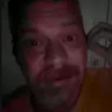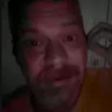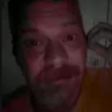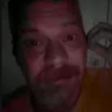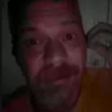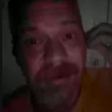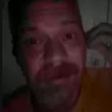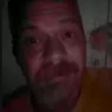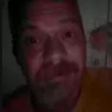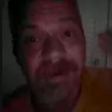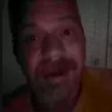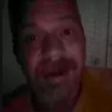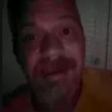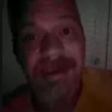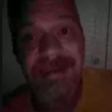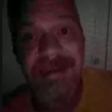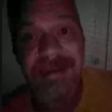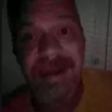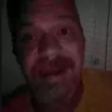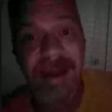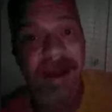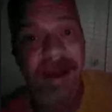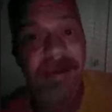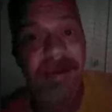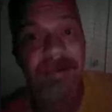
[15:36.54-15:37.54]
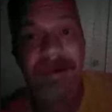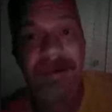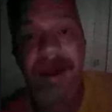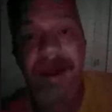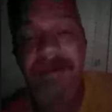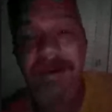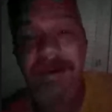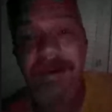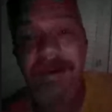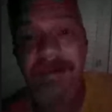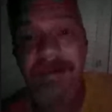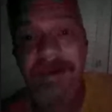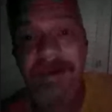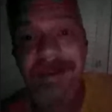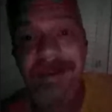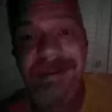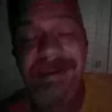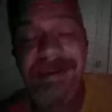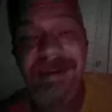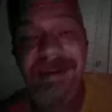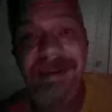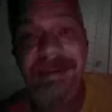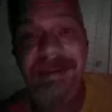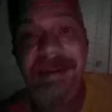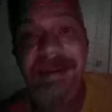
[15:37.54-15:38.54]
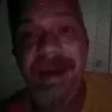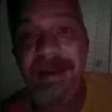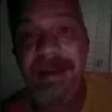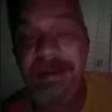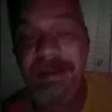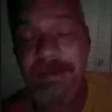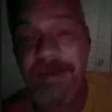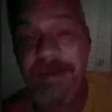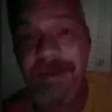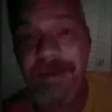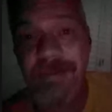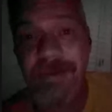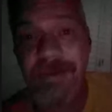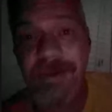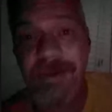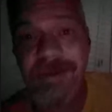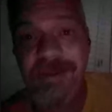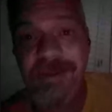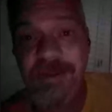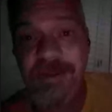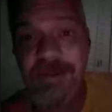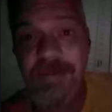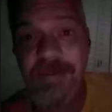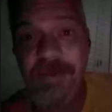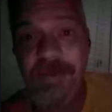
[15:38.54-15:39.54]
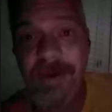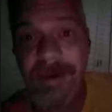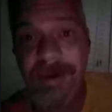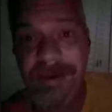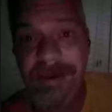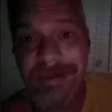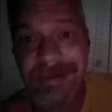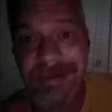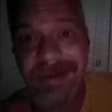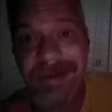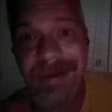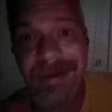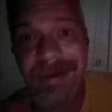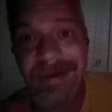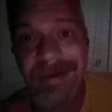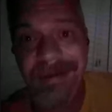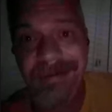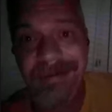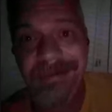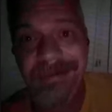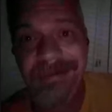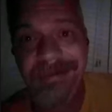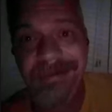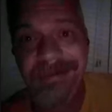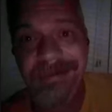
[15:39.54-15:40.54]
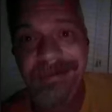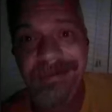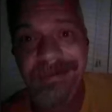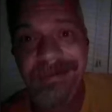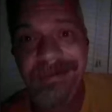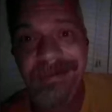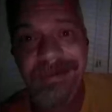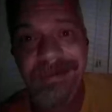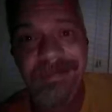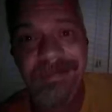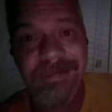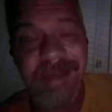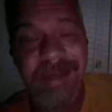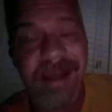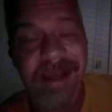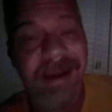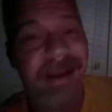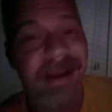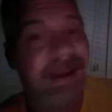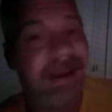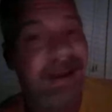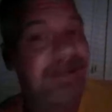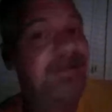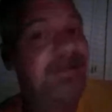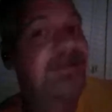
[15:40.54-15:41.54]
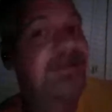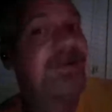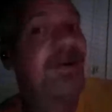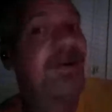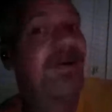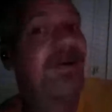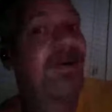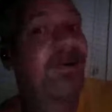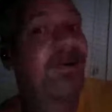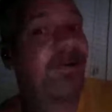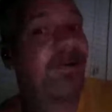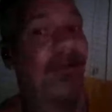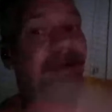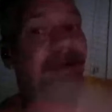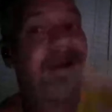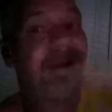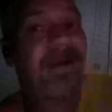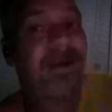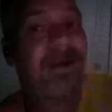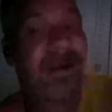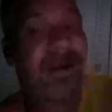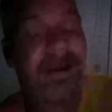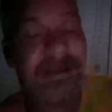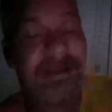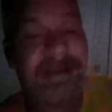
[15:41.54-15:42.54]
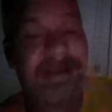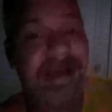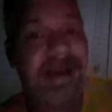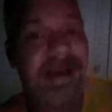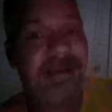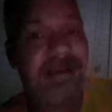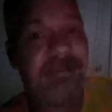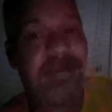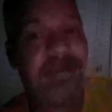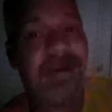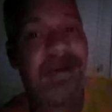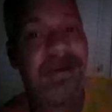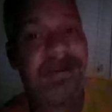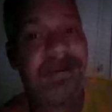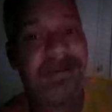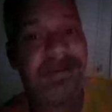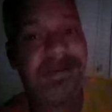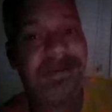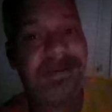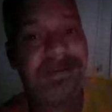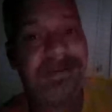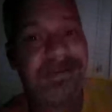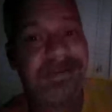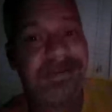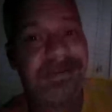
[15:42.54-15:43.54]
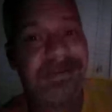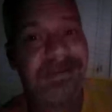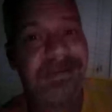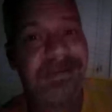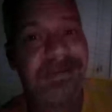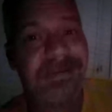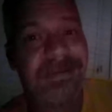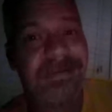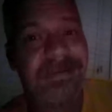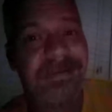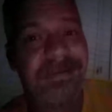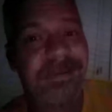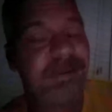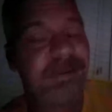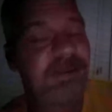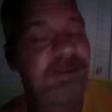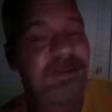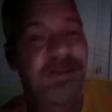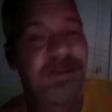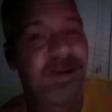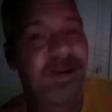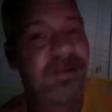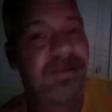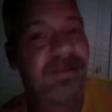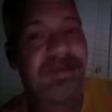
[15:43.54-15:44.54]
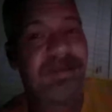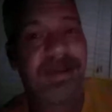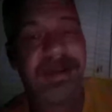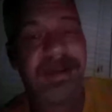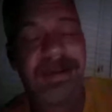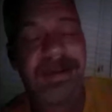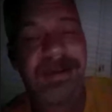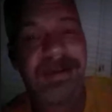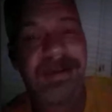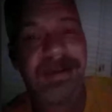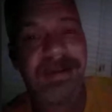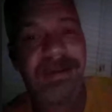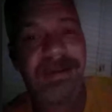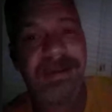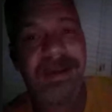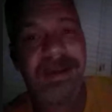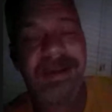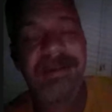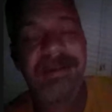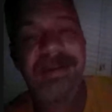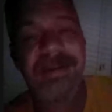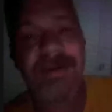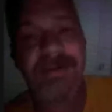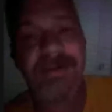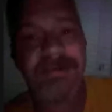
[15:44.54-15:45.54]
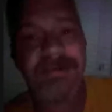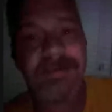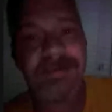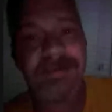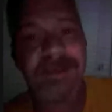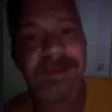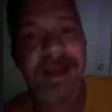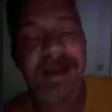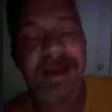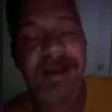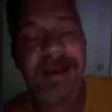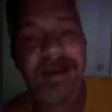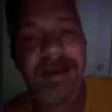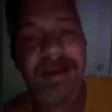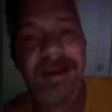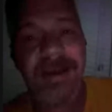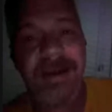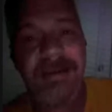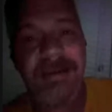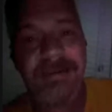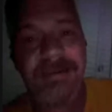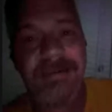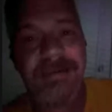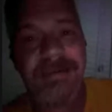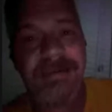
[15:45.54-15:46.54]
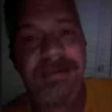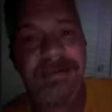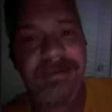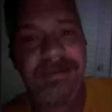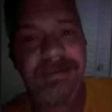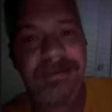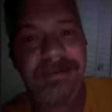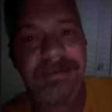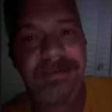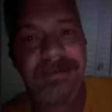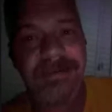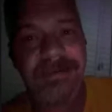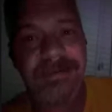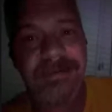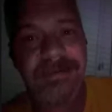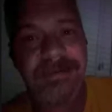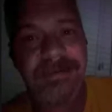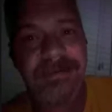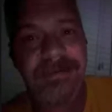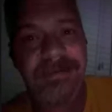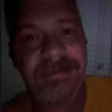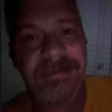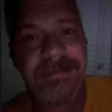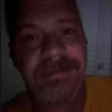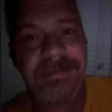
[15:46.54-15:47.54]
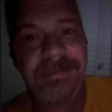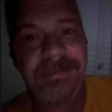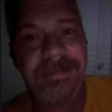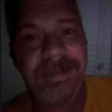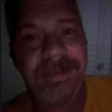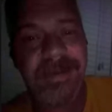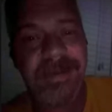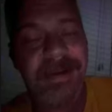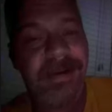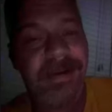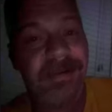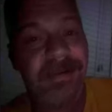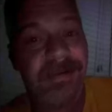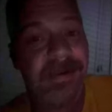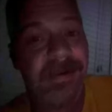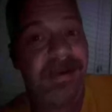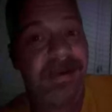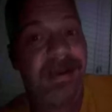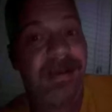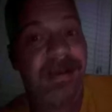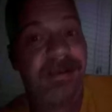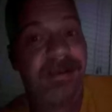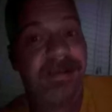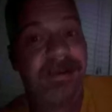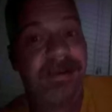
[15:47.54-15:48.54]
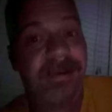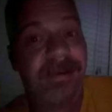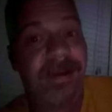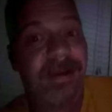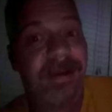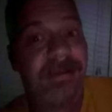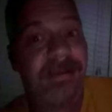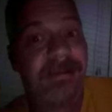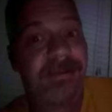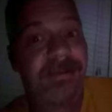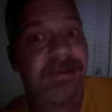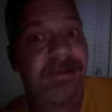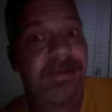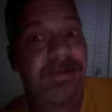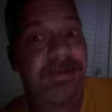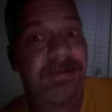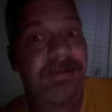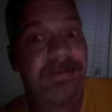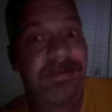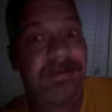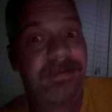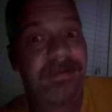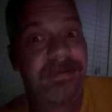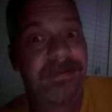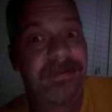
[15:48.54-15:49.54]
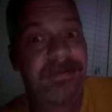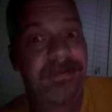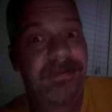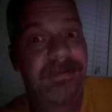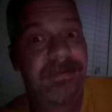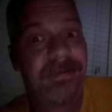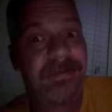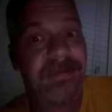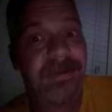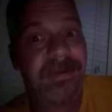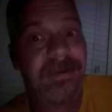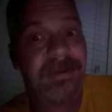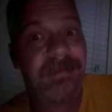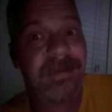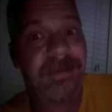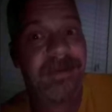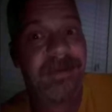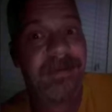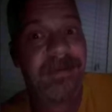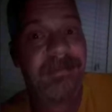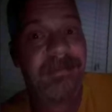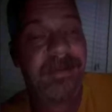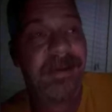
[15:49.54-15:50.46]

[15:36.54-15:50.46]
Whenever I say I don't have any reason to attack the people that you want to attack, and he has to turn it around and attack me, just shows that his own lack of character. You know, and that's all that shows. I mean,